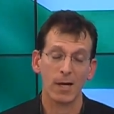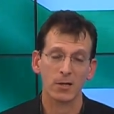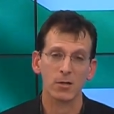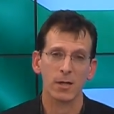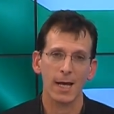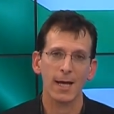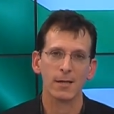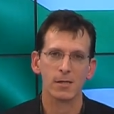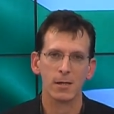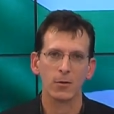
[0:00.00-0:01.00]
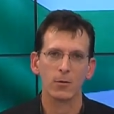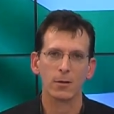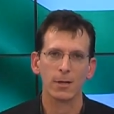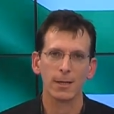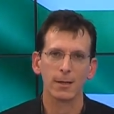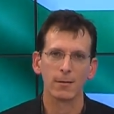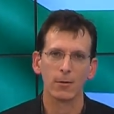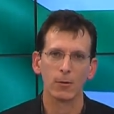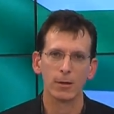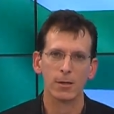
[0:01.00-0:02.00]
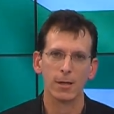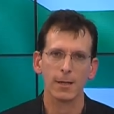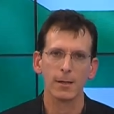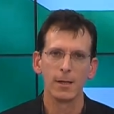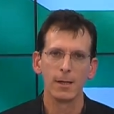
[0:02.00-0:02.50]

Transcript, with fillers: actually the ANC Youth League originally.